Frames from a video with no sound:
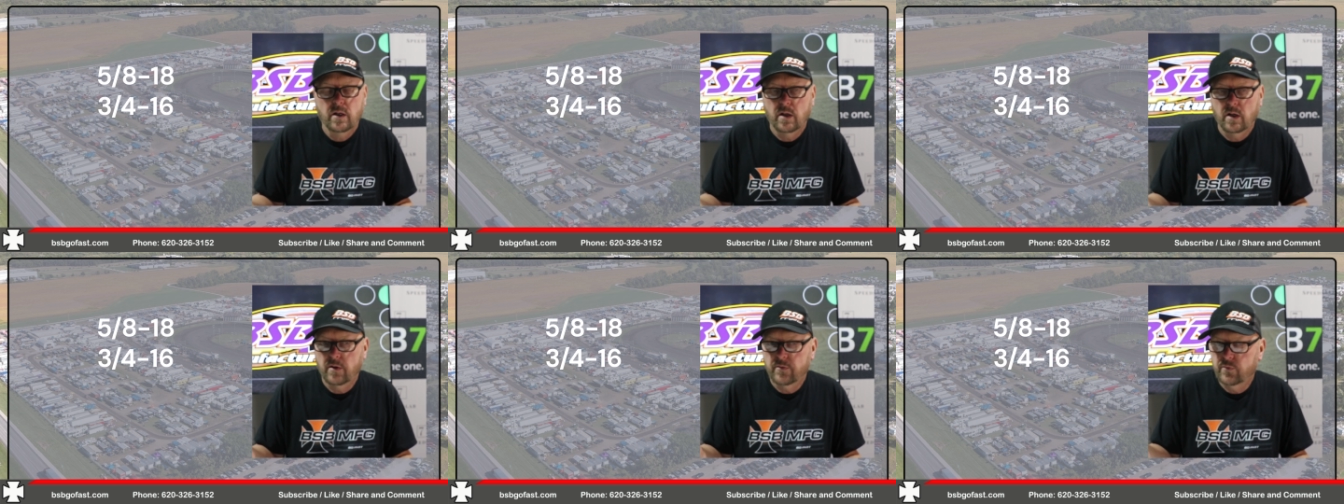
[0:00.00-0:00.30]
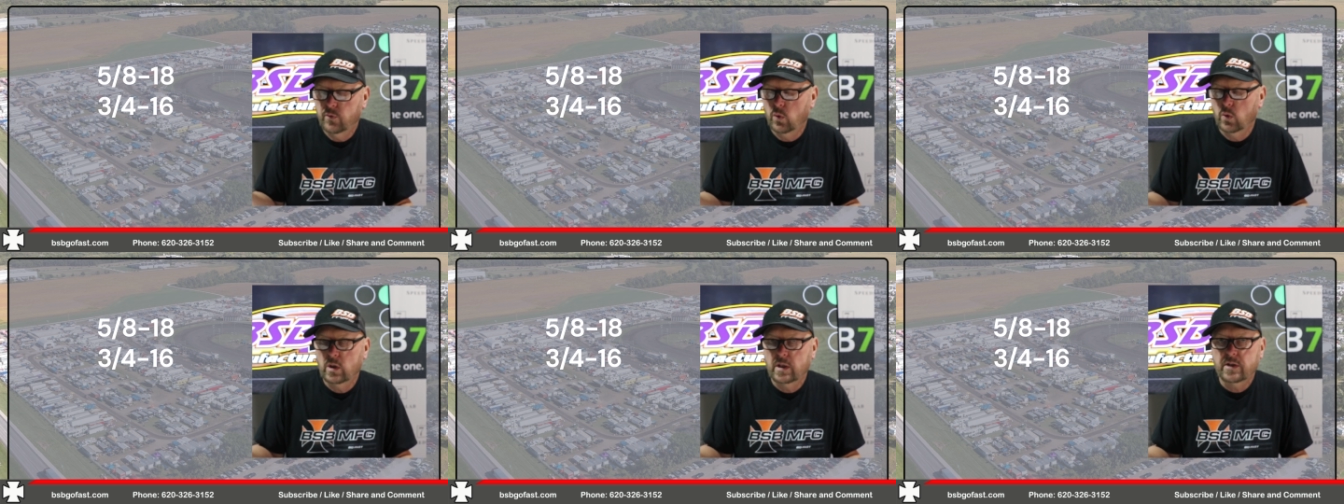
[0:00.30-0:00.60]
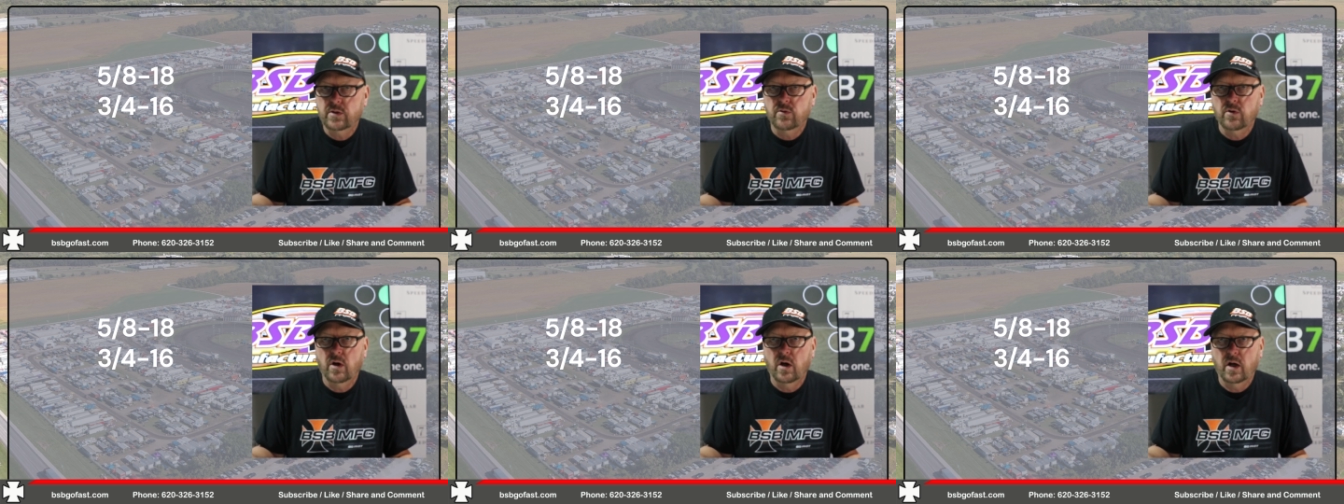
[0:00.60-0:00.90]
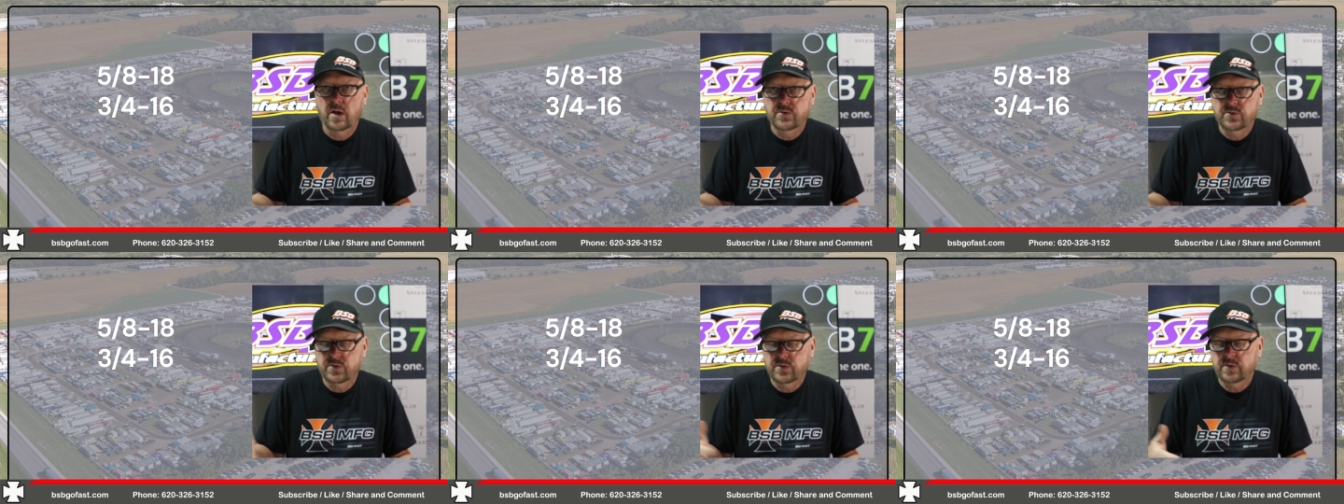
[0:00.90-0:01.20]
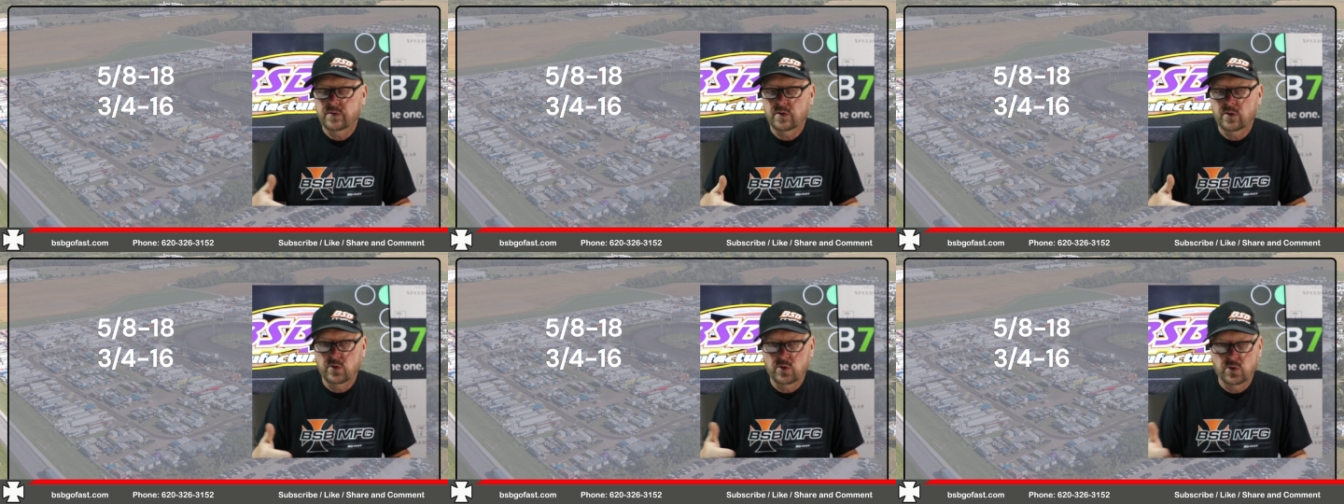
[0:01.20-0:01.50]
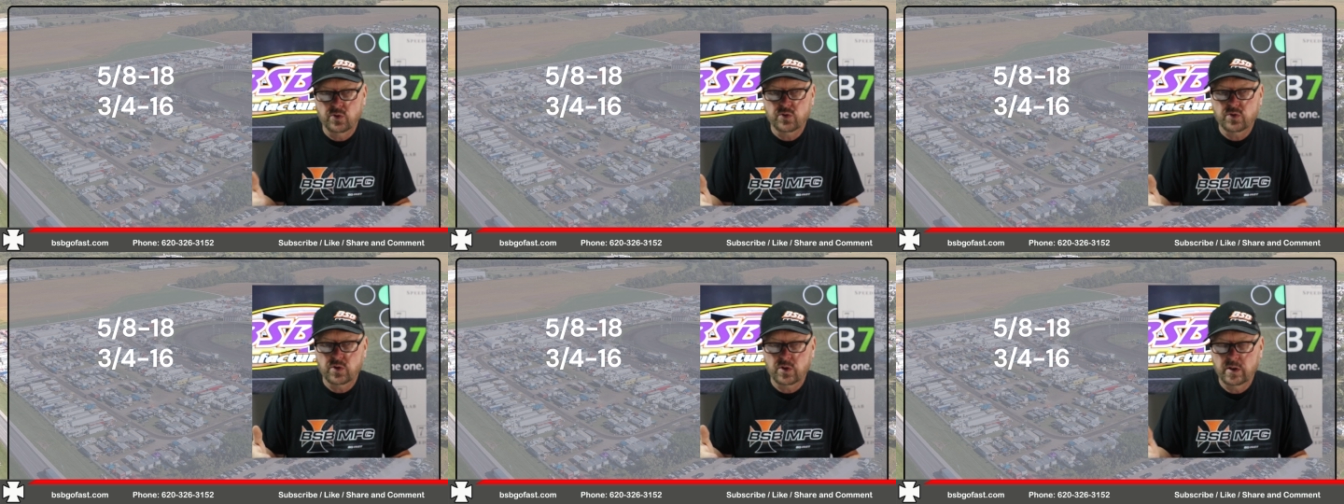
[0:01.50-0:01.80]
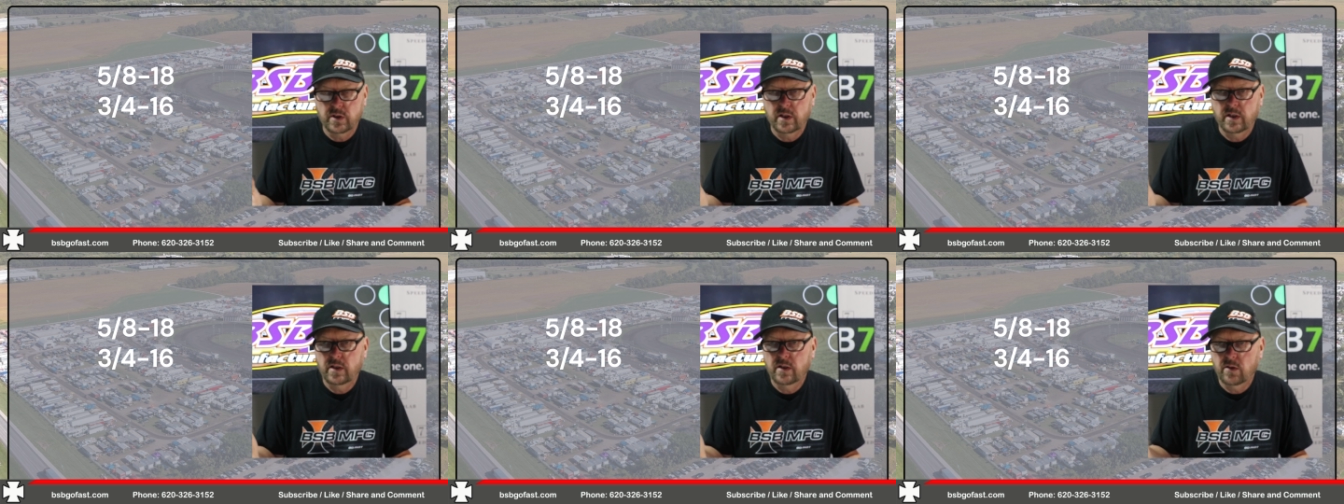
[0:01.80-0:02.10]
Uh, four link rods
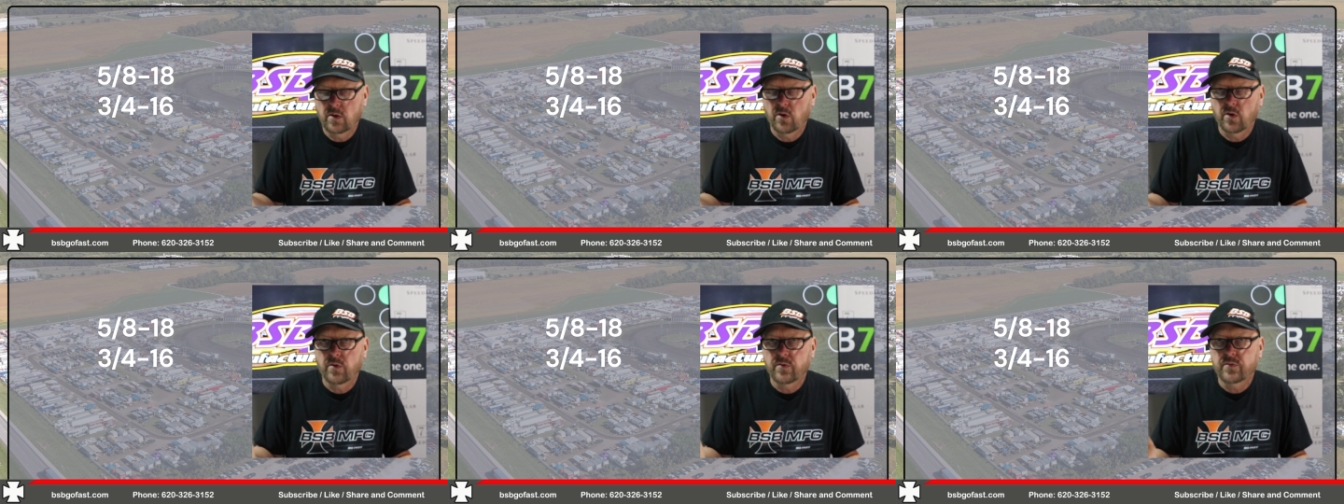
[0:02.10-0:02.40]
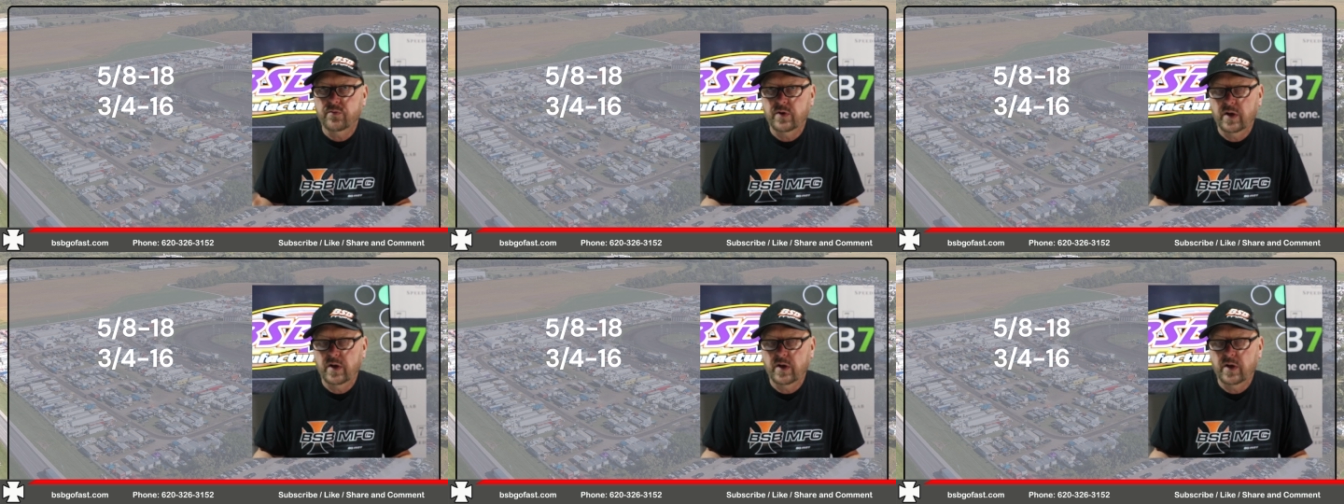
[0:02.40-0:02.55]
usually are